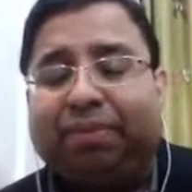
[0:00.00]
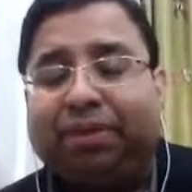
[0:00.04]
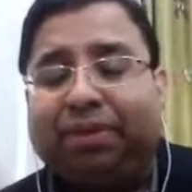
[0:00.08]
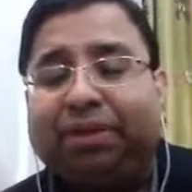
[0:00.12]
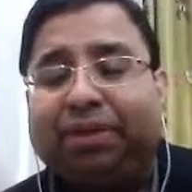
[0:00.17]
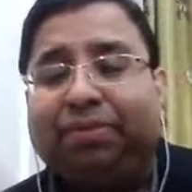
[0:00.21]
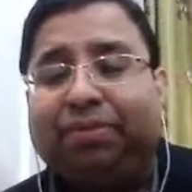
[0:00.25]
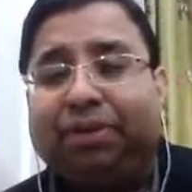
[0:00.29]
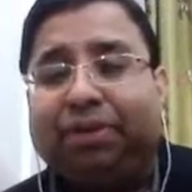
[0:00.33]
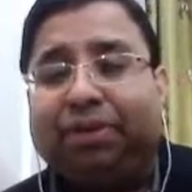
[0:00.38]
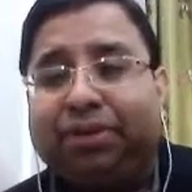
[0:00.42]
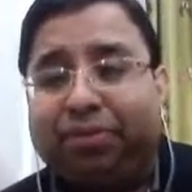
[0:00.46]

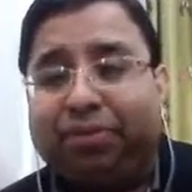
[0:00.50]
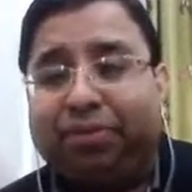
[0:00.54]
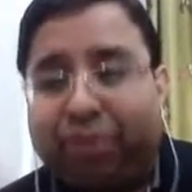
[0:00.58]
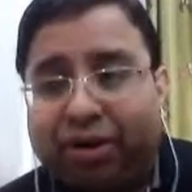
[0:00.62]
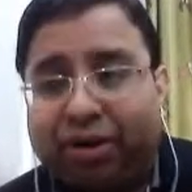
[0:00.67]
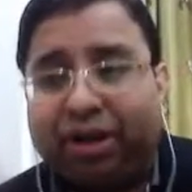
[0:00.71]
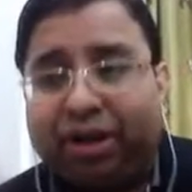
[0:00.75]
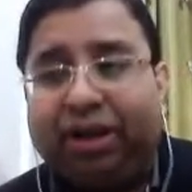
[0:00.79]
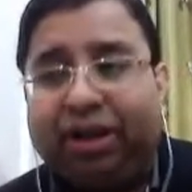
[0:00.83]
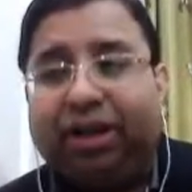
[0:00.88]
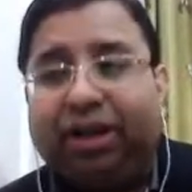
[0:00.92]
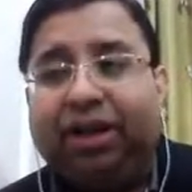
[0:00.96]
supply chain management
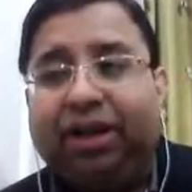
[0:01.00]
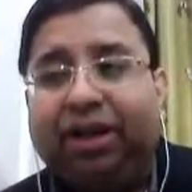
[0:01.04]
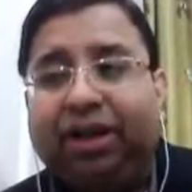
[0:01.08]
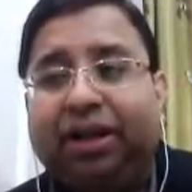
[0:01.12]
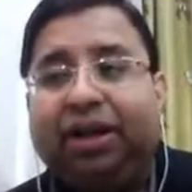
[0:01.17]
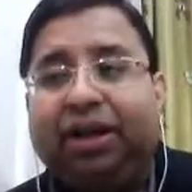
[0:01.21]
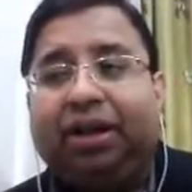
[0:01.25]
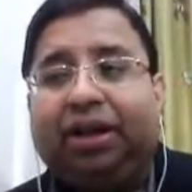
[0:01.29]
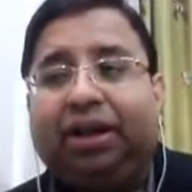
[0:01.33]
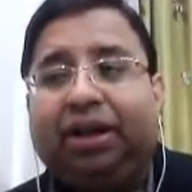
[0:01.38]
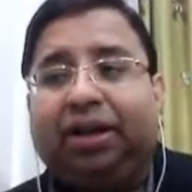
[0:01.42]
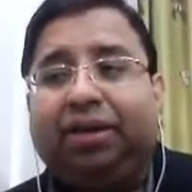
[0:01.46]
model
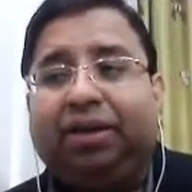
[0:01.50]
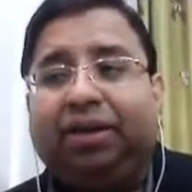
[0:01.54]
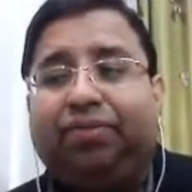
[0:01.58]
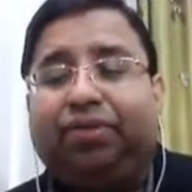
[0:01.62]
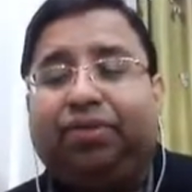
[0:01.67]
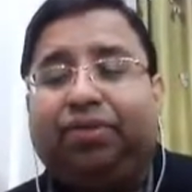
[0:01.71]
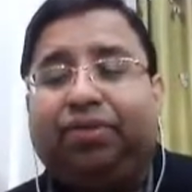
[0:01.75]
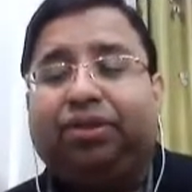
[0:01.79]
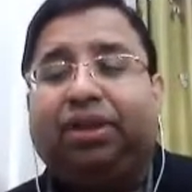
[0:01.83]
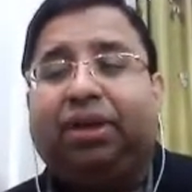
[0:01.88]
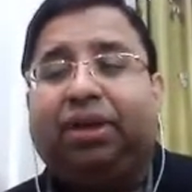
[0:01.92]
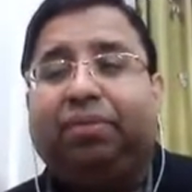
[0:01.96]

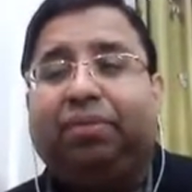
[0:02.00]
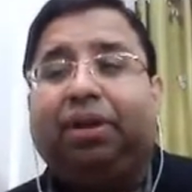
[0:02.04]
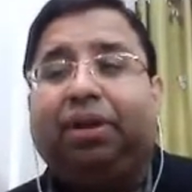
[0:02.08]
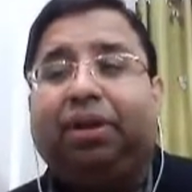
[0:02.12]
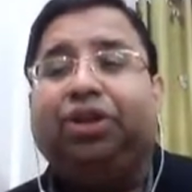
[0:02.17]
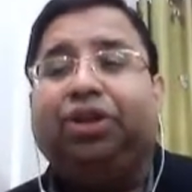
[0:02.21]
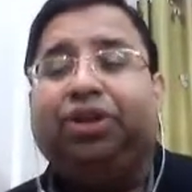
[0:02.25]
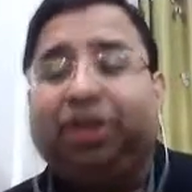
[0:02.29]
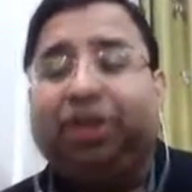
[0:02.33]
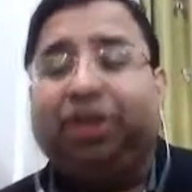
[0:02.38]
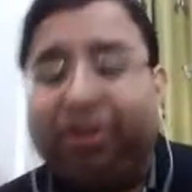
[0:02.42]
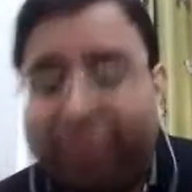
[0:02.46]
for the
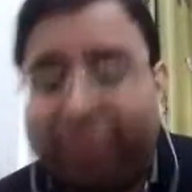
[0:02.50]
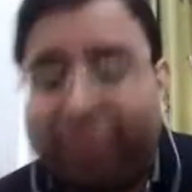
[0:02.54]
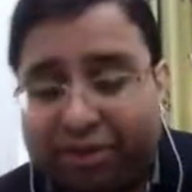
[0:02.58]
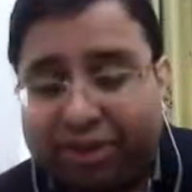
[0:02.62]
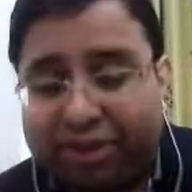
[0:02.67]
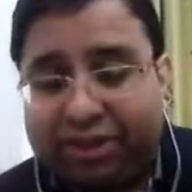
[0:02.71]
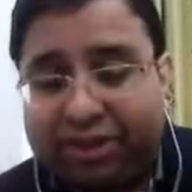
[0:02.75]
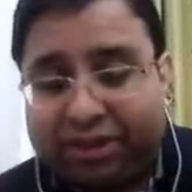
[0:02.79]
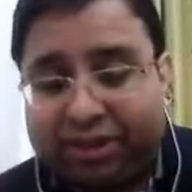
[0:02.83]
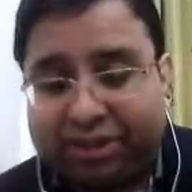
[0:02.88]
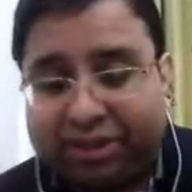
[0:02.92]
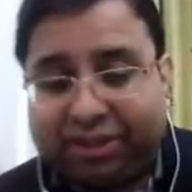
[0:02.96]
Malaysian
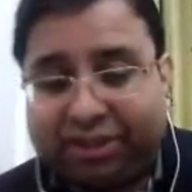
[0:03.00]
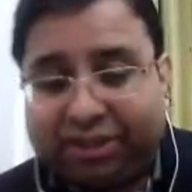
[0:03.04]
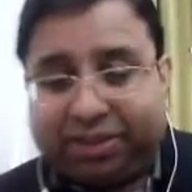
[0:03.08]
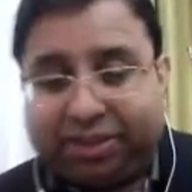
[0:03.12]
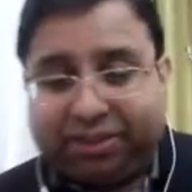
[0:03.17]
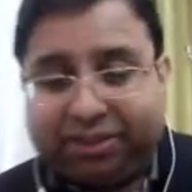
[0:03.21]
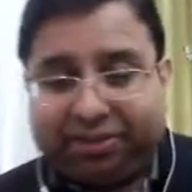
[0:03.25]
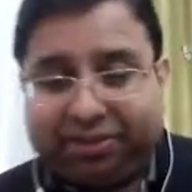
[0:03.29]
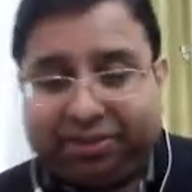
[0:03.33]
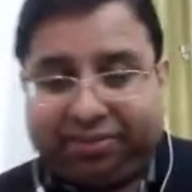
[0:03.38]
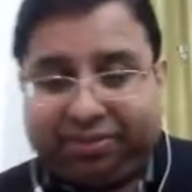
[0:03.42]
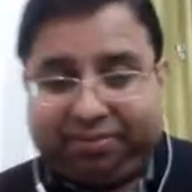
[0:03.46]
universities.